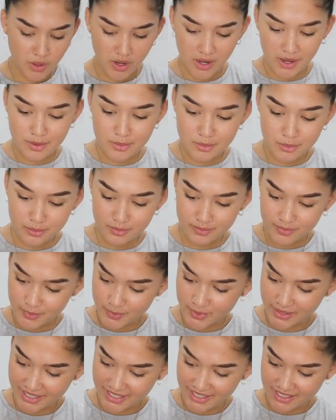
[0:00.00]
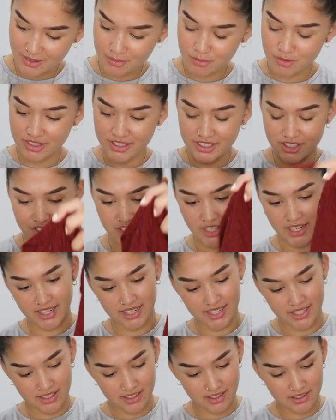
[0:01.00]
I'm really
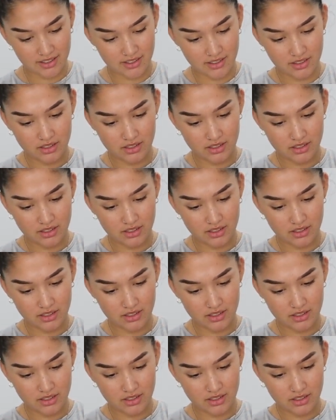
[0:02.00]
trying here.